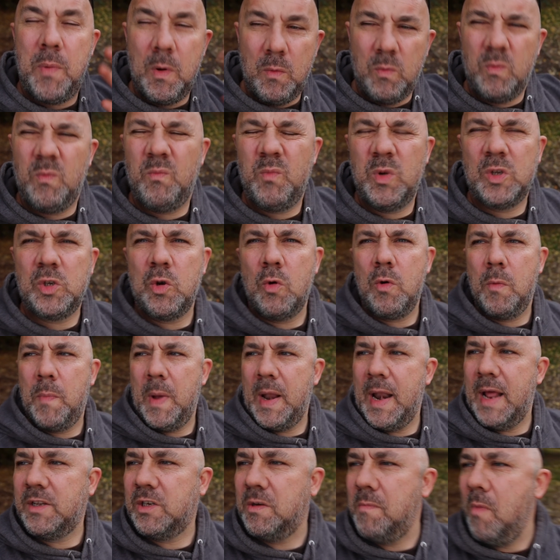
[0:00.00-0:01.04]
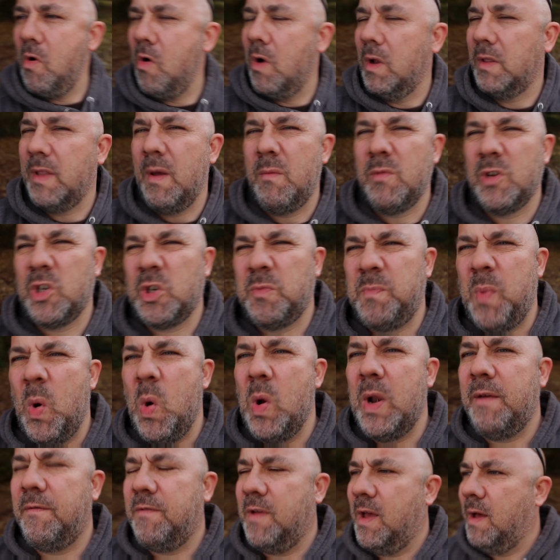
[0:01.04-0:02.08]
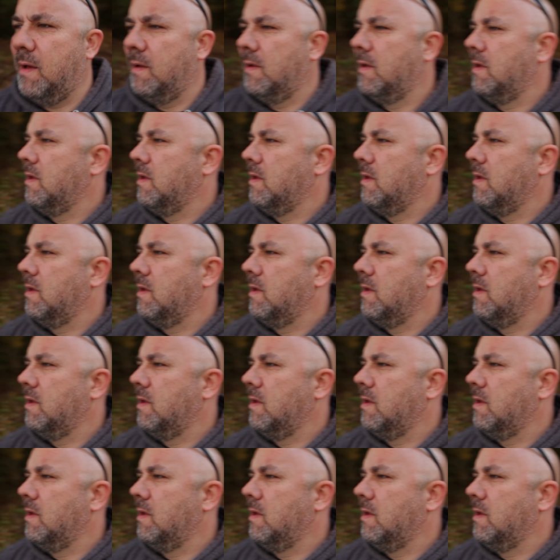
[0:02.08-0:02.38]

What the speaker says: but we'll talk about that tomorrow. I don't want to spoil it for you.